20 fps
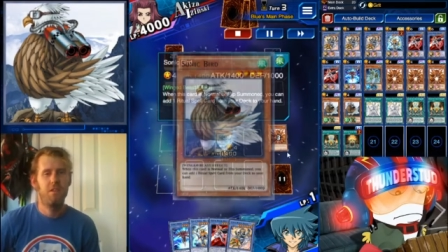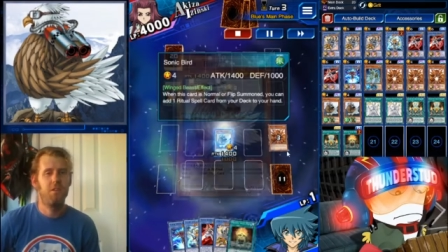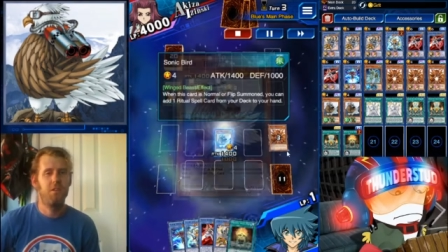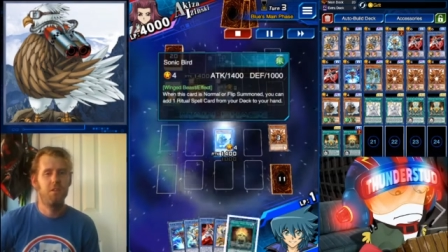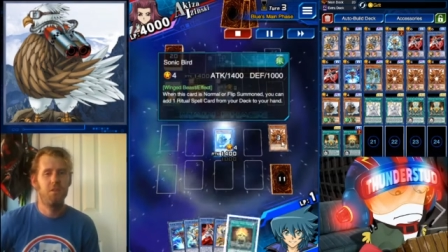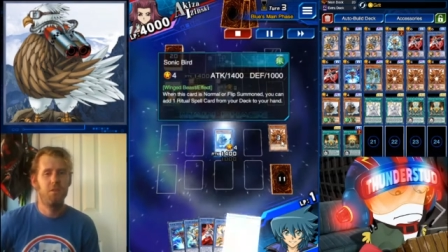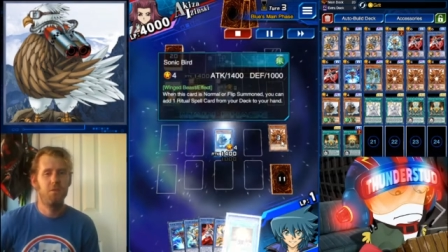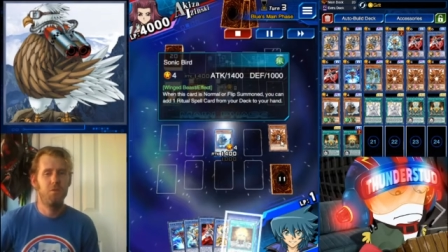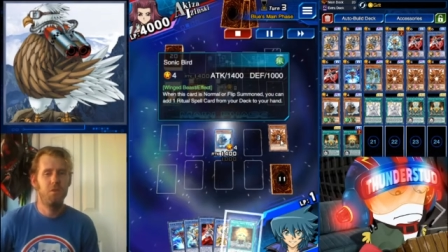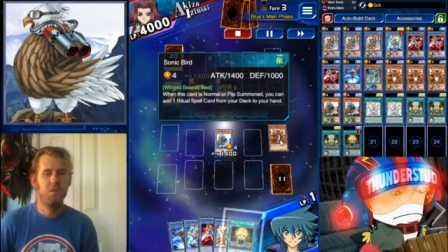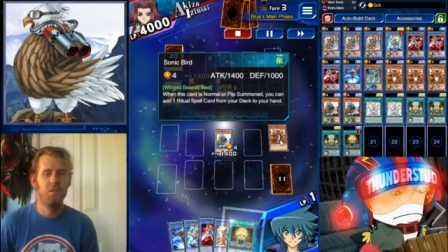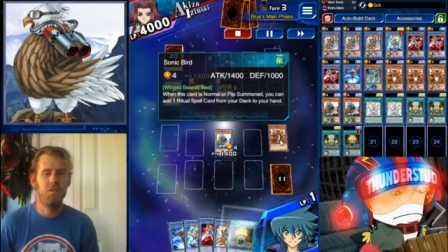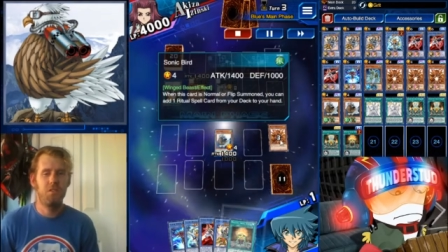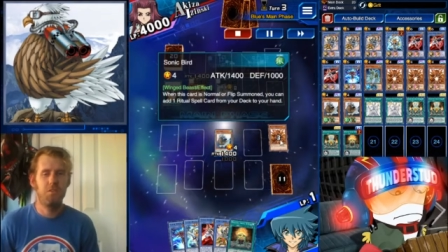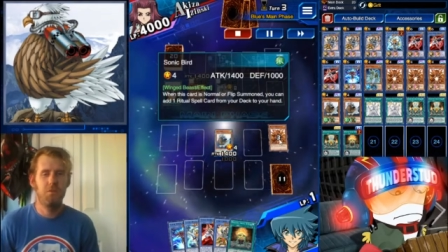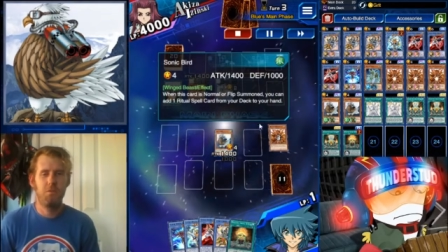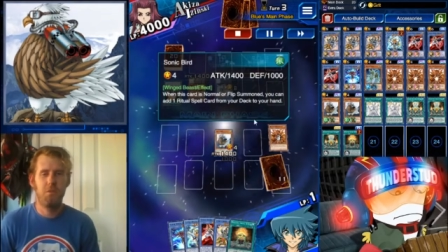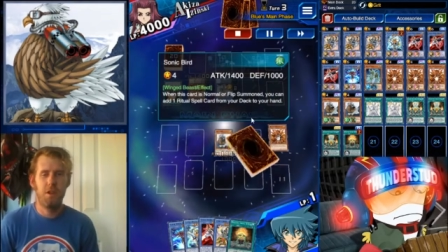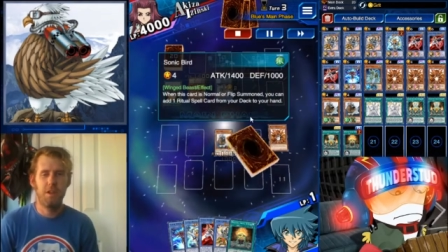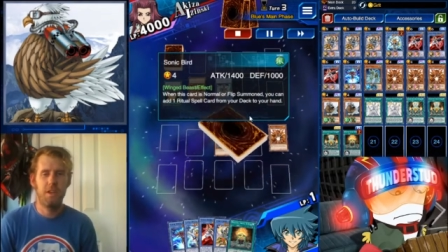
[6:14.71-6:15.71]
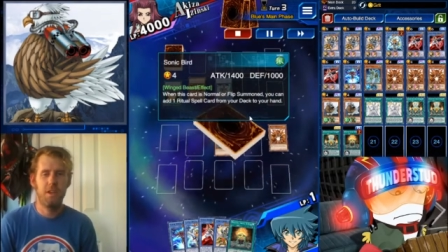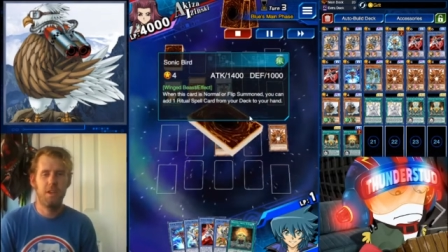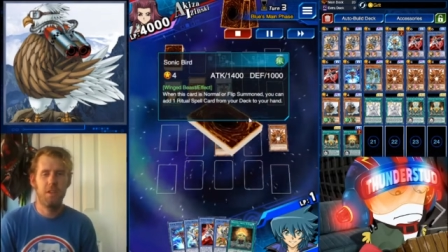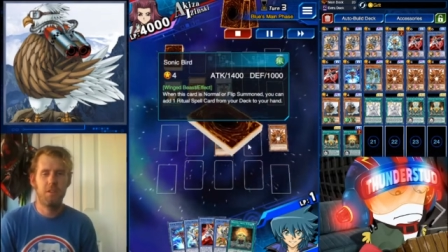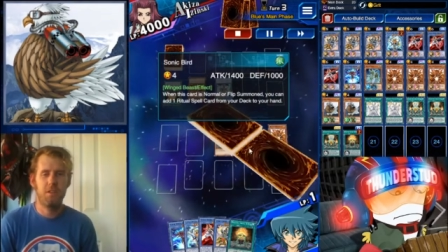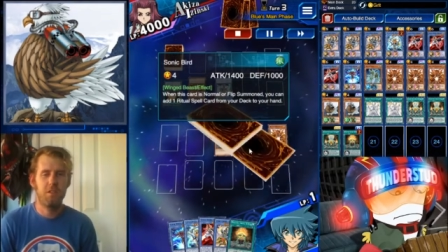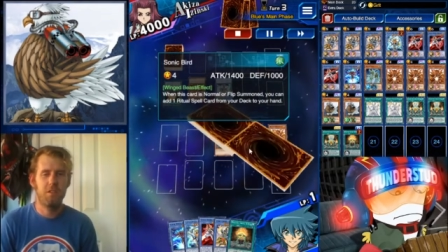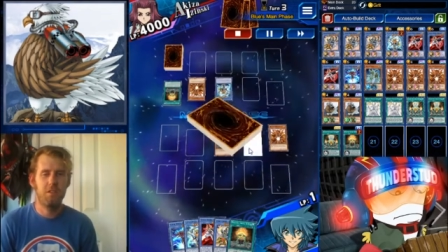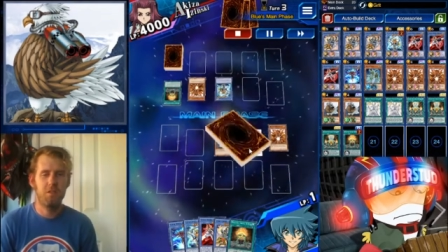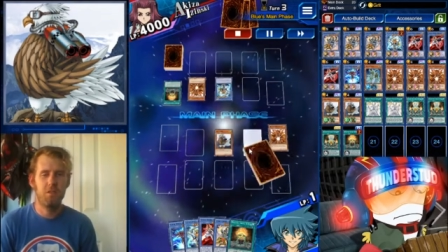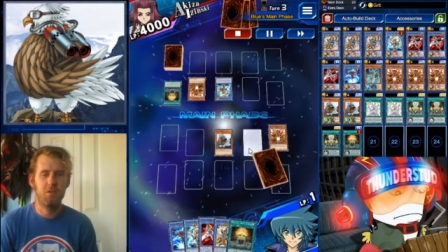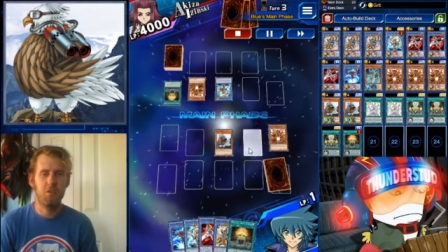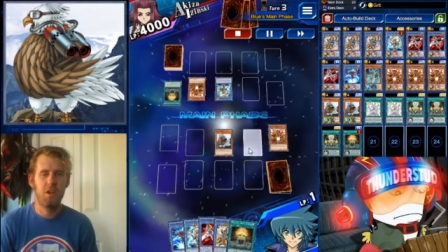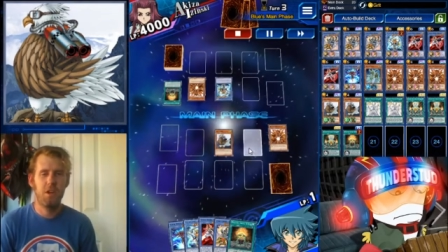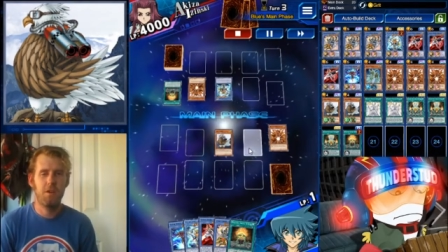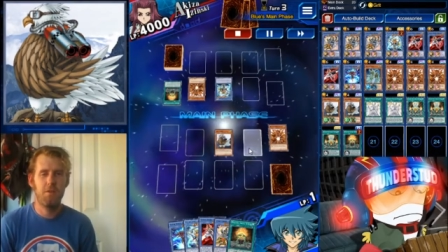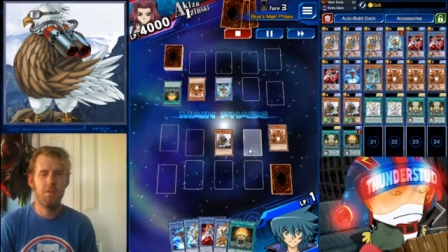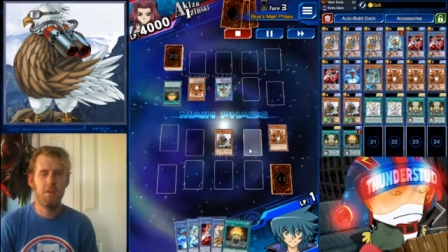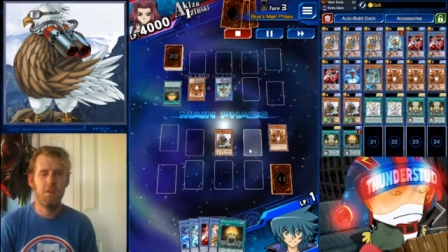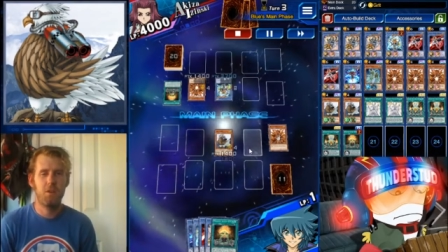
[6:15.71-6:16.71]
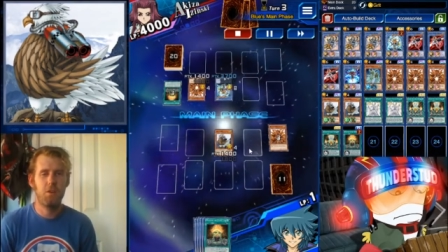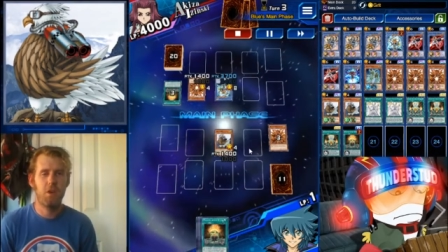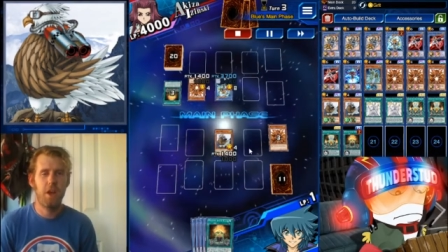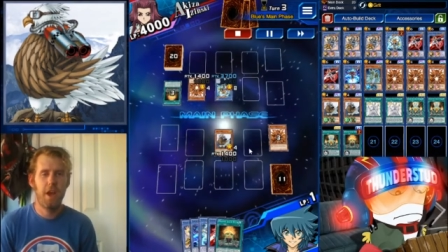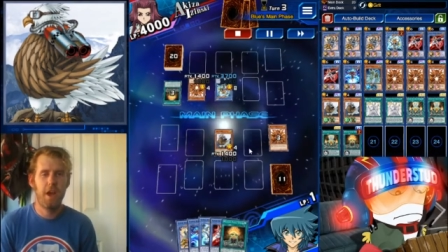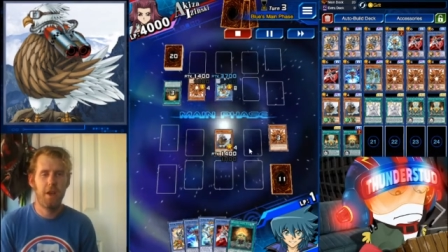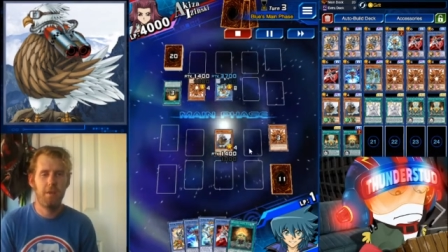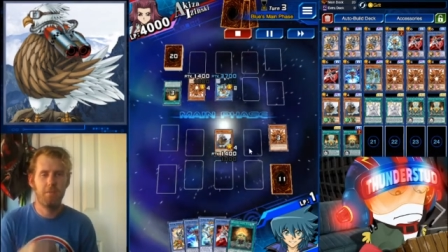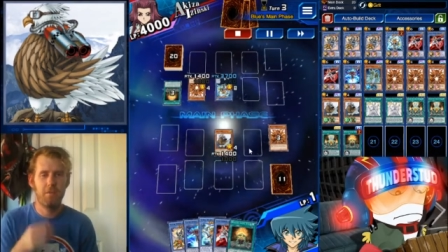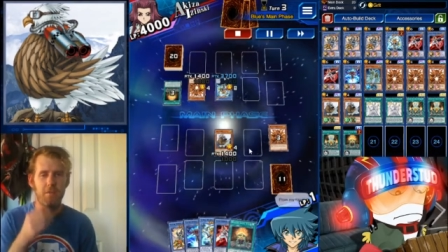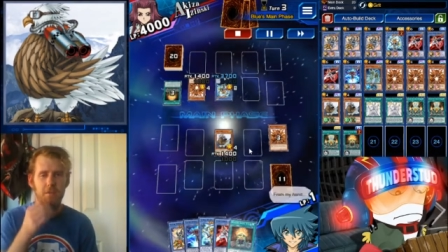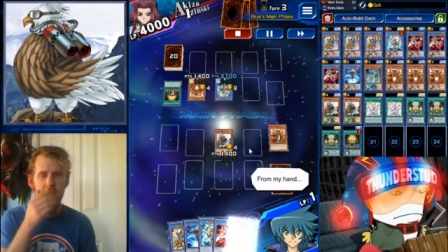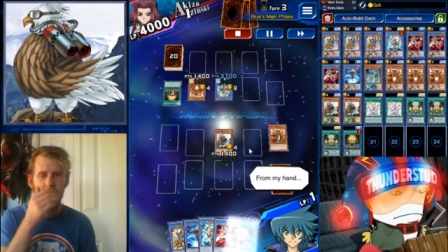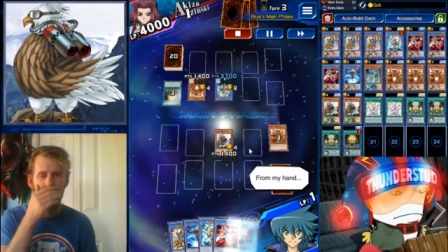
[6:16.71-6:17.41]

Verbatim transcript: you were just running, you try to run traps,